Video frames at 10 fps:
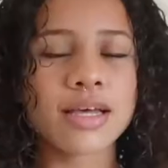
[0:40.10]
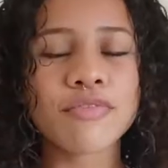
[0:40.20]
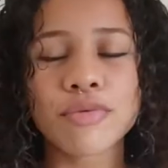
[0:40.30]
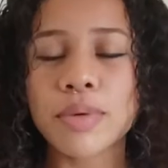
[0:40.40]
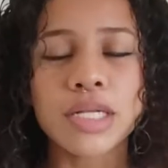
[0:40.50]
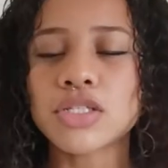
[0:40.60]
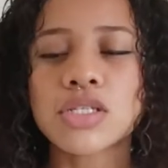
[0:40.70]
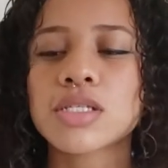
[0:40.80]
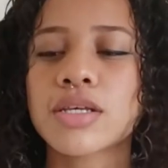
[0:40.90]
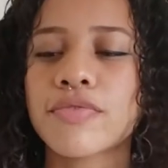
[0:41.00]
everybody
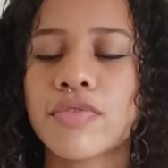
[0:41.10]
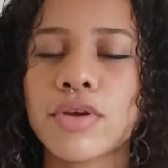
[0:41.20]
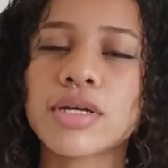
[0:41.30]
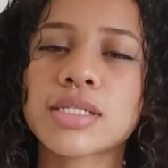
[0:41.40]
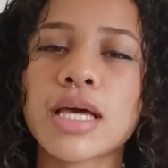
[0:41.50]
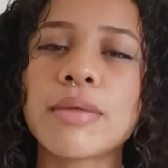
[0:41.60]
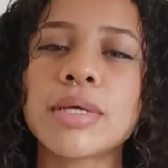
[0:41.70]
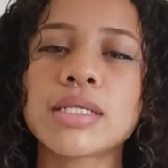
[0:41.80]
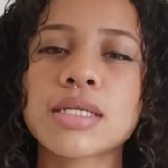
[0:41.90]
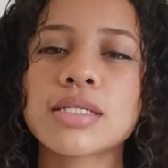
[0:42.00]
just saved their
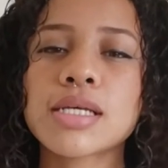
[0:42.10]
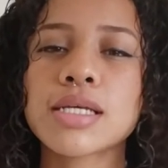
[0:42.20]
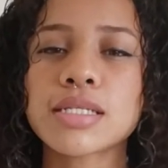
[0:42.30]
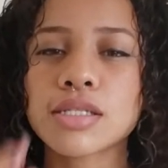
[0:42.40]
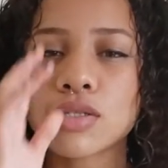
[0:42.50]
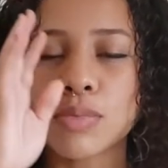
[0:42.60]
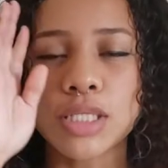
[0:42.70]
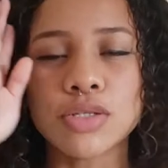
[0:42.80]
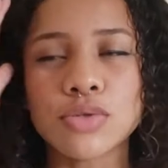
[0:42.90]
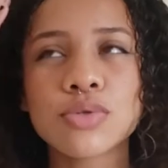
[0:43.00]
assignments and tests to be
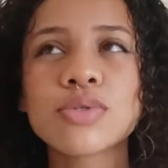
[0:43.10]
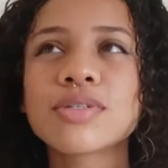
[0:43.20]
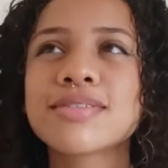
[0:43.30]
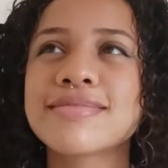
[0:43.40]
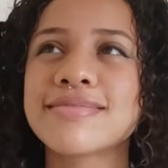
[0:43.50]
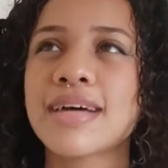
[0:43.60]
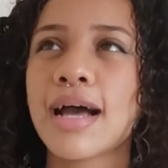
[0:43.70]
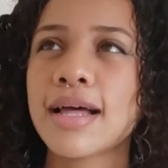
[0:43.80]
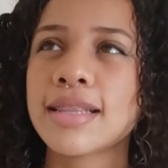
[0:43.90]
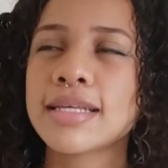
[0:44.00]
due
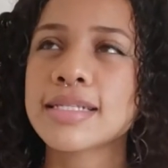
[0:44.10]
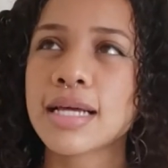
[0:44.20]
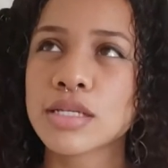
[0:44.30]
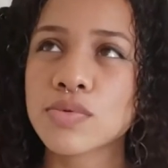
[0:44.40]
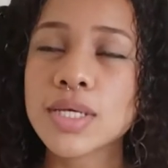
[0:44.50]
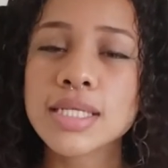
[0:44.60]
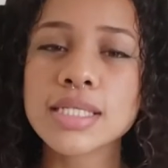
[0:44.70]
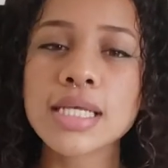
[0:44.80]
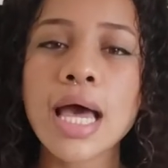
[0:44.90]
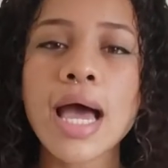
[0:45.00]
in these last weeks.